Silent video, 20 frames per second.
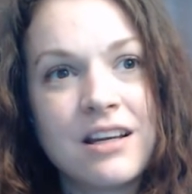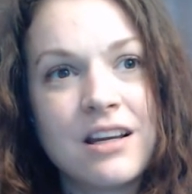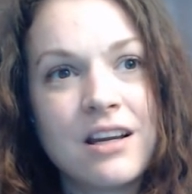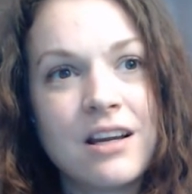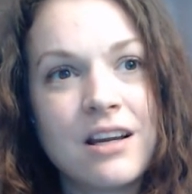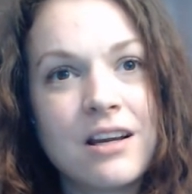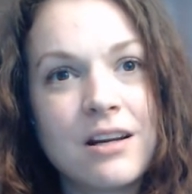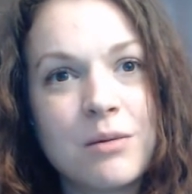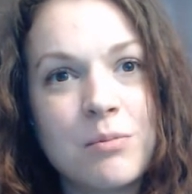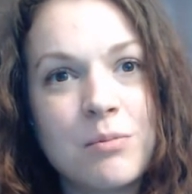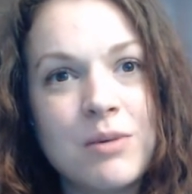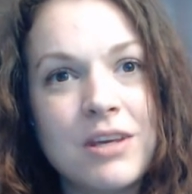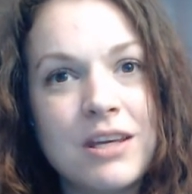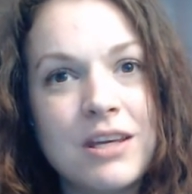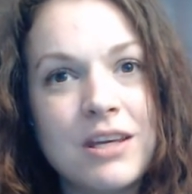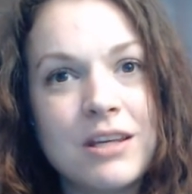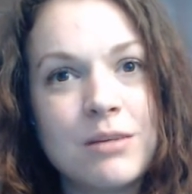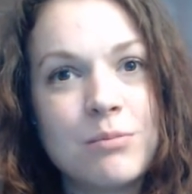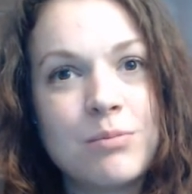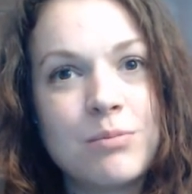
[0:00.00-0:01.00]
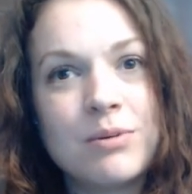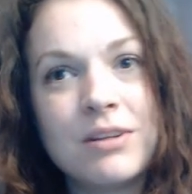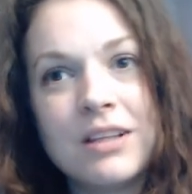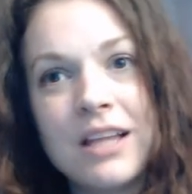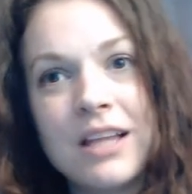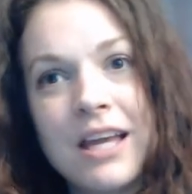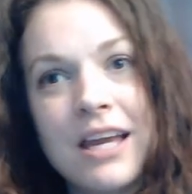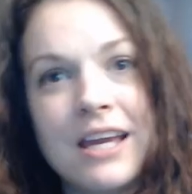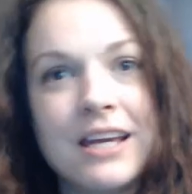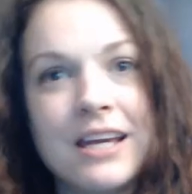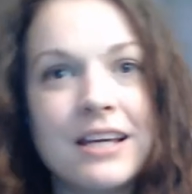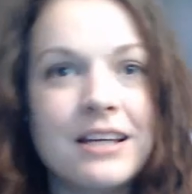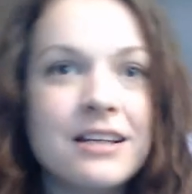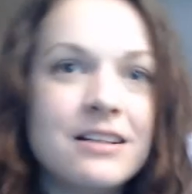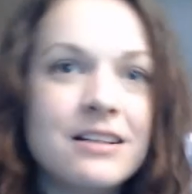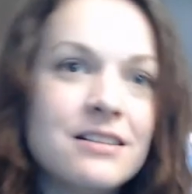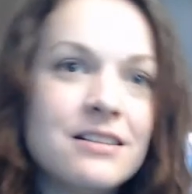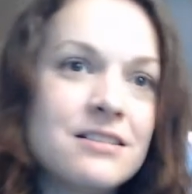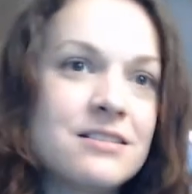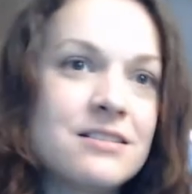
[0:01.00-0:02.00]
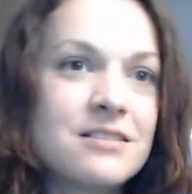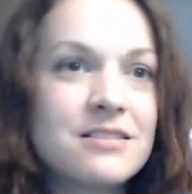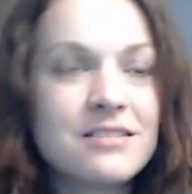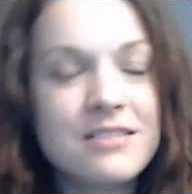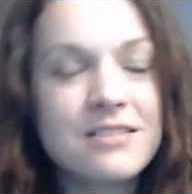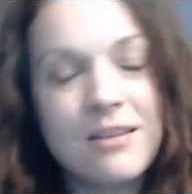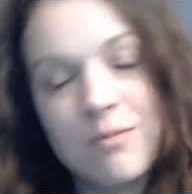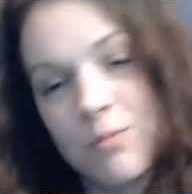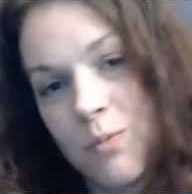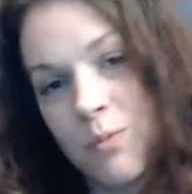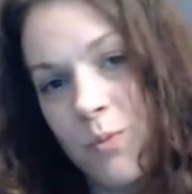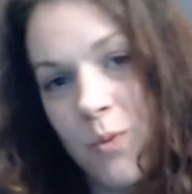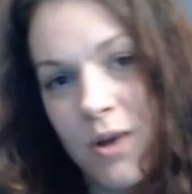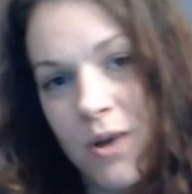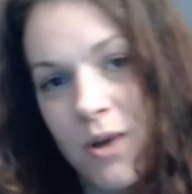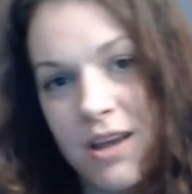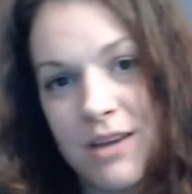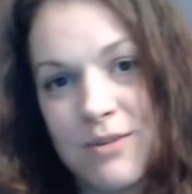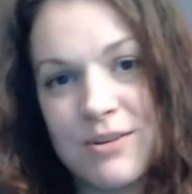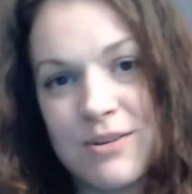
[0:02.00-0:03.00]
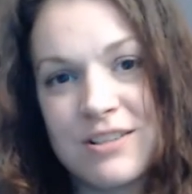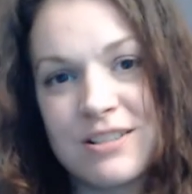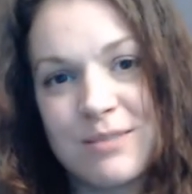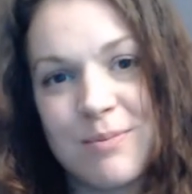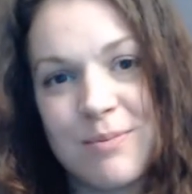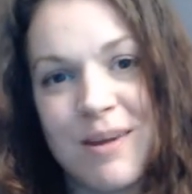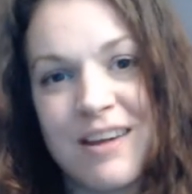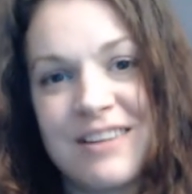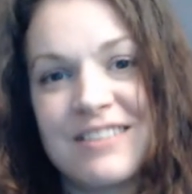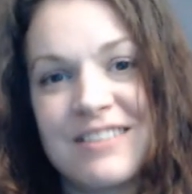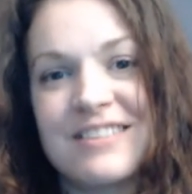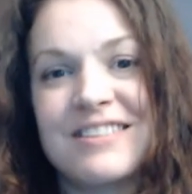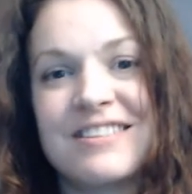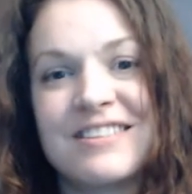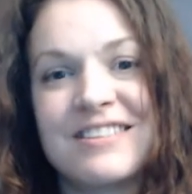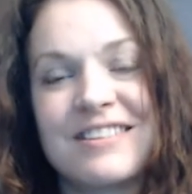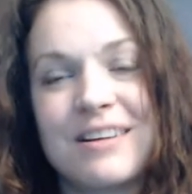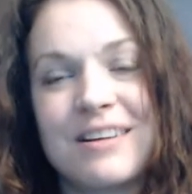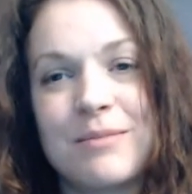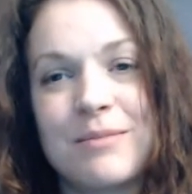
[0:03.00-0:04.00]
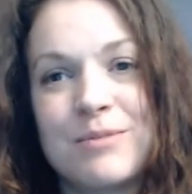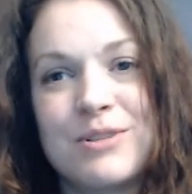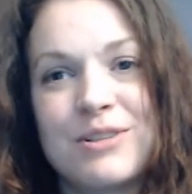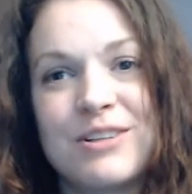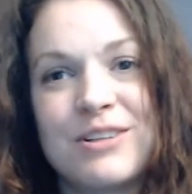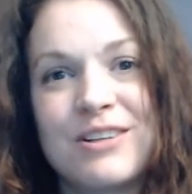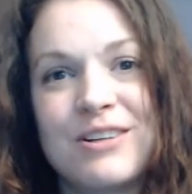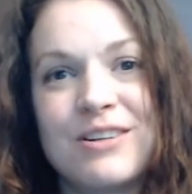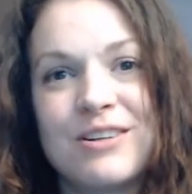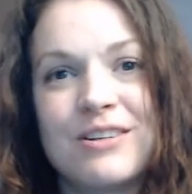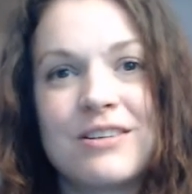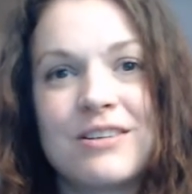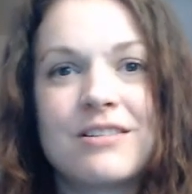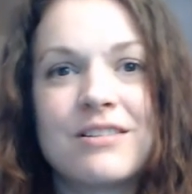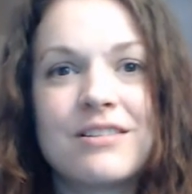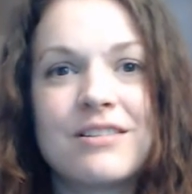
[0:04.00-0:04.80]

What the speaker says: going to be in play in some way, respect. I'm sure you're